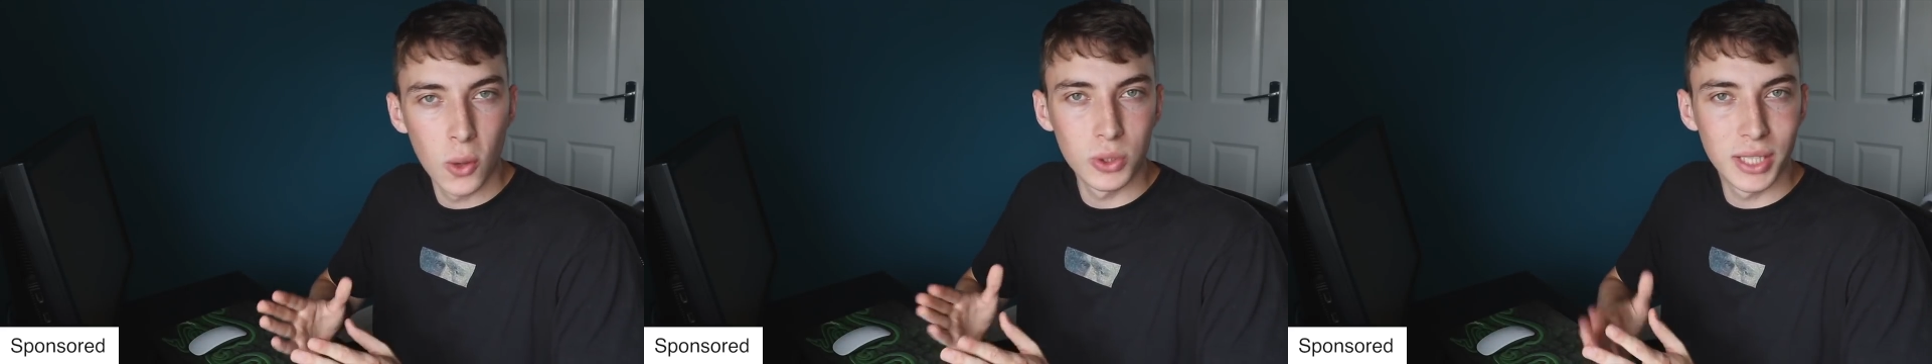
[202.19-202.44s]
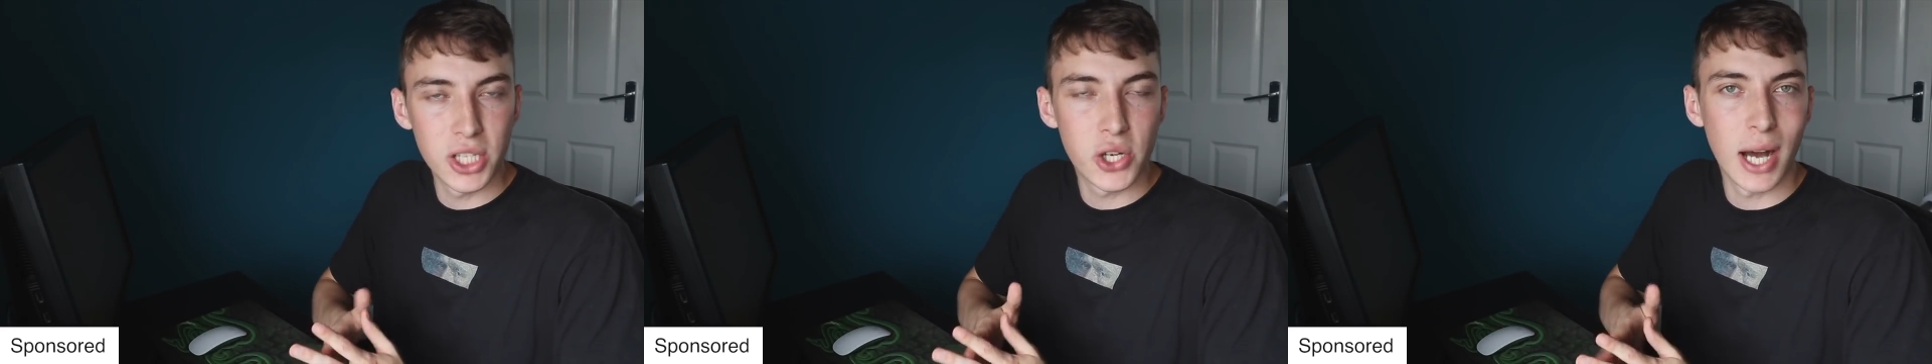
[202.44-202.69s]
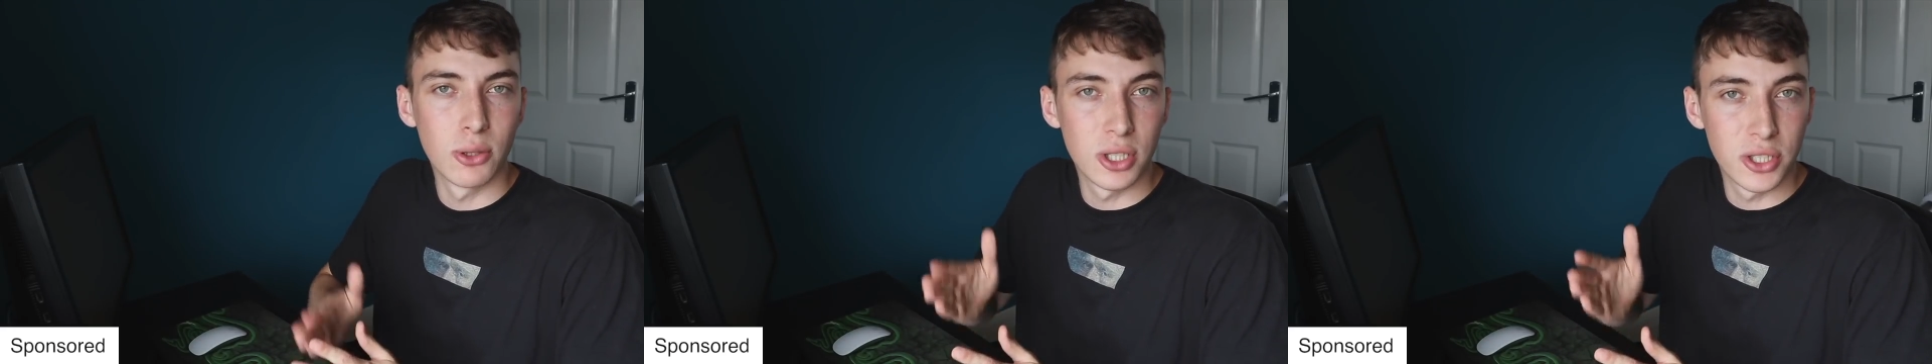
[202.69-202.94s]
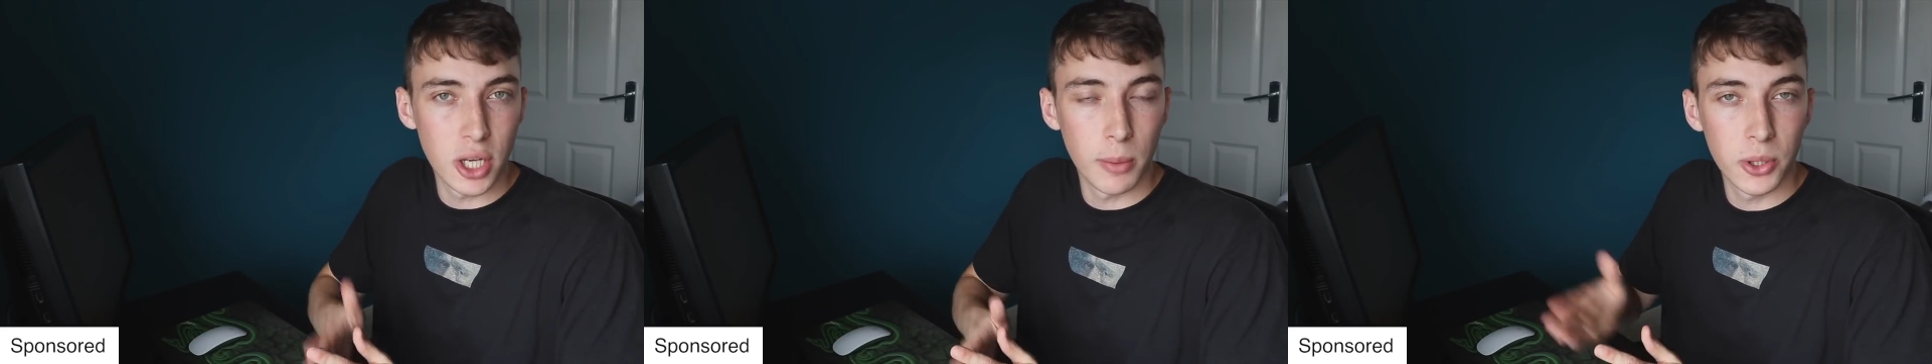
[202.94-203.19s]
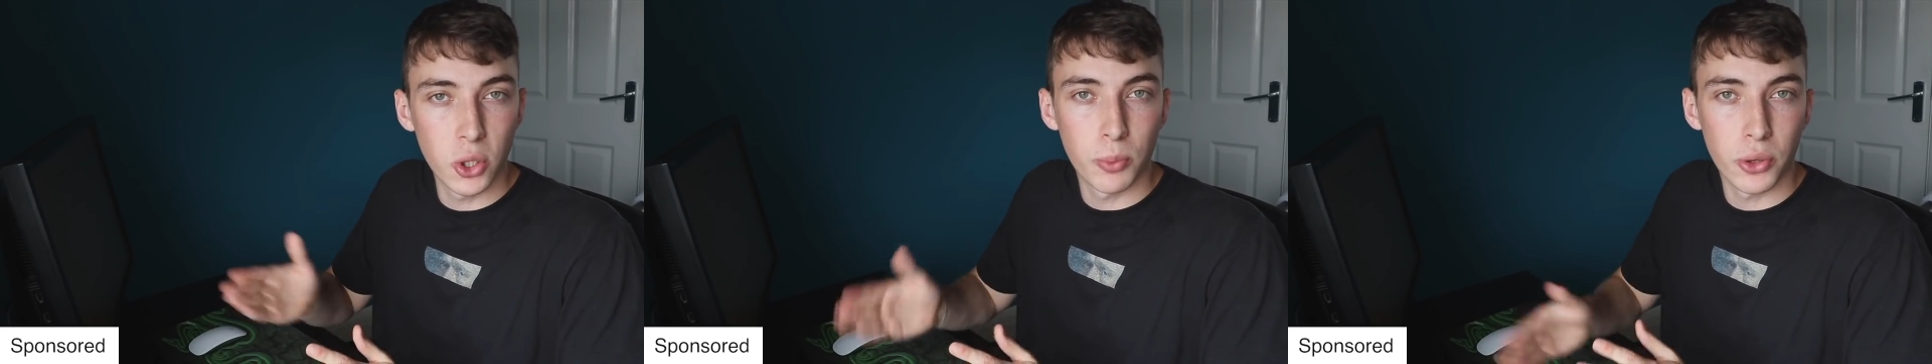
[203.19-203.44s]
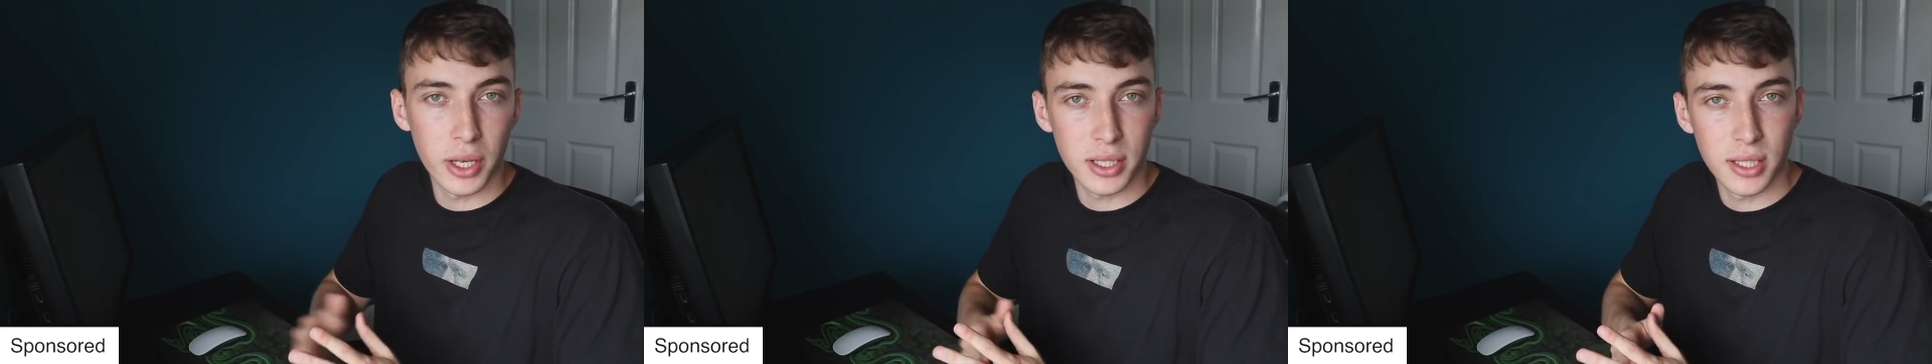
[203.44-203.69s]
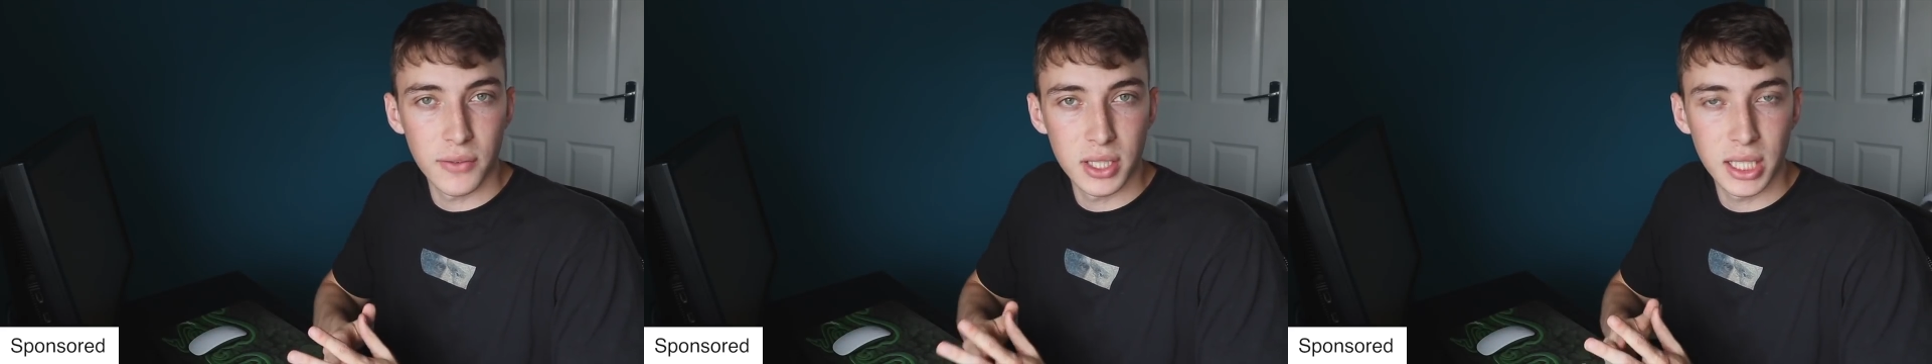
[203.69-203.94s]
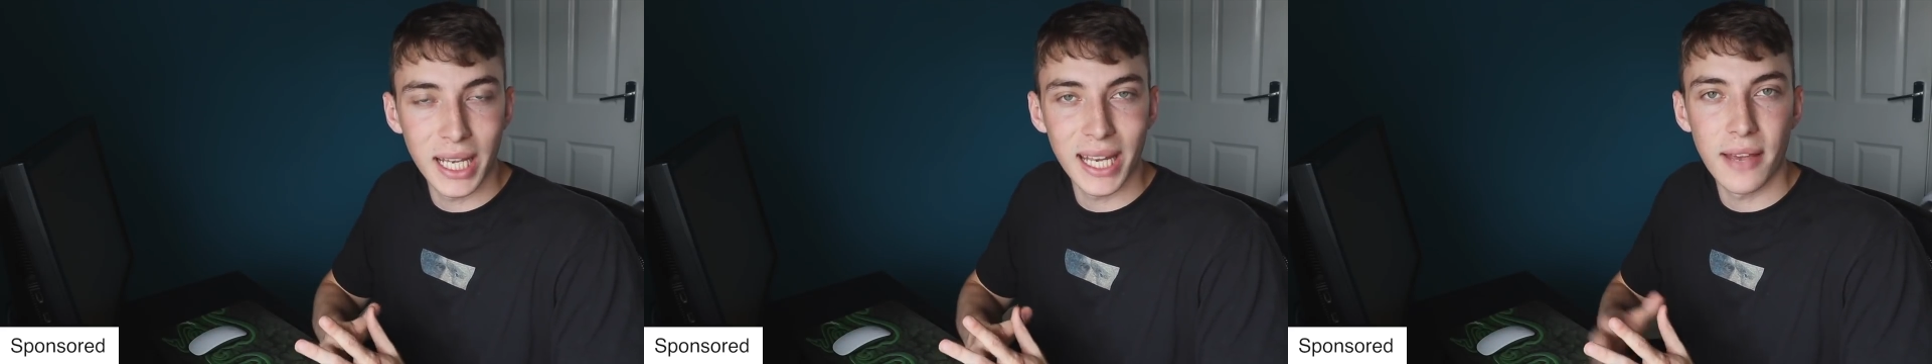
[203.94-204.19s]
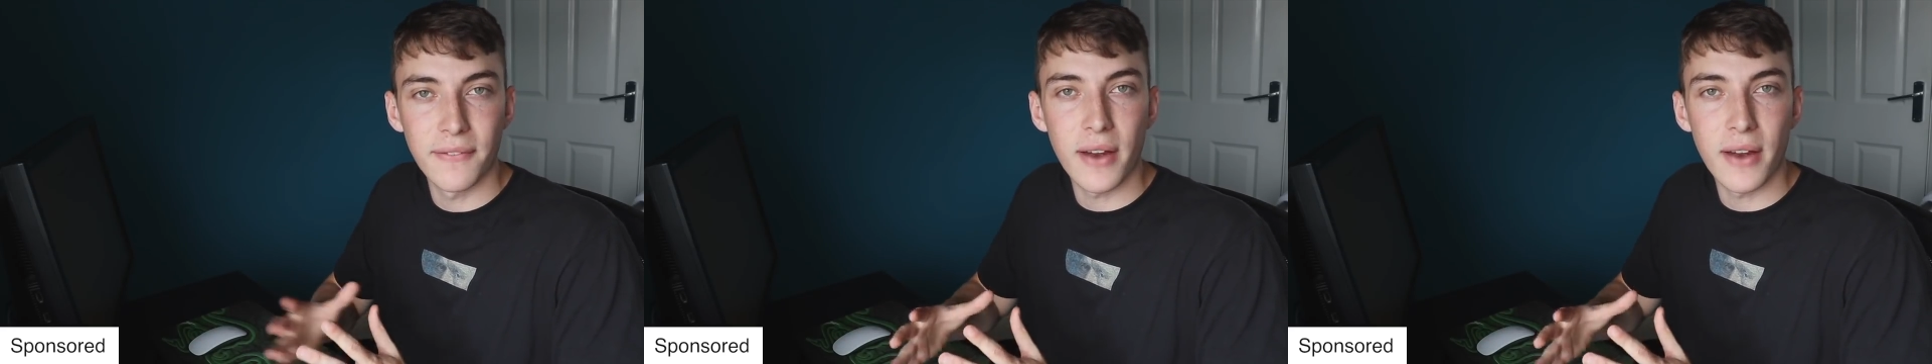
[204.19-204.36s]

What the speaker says: will teach you how to double your productivity in a